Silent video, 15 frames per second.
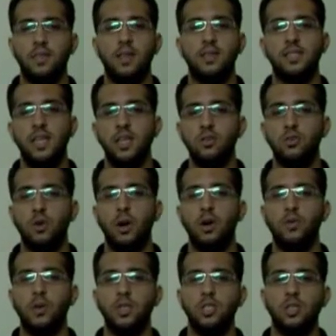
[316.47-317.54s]
in the
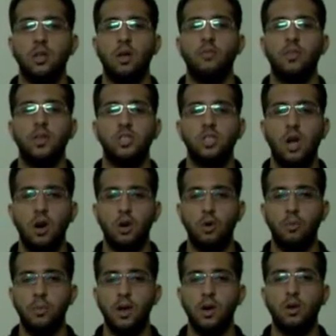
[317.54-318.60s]
central region of the
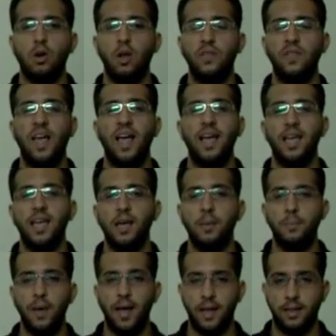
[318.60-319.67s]
sarcomere called the
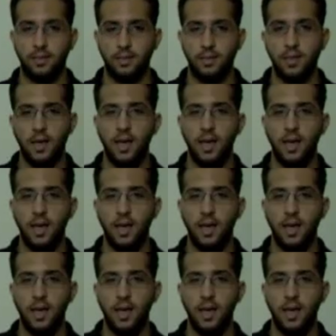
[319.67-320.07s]
A band,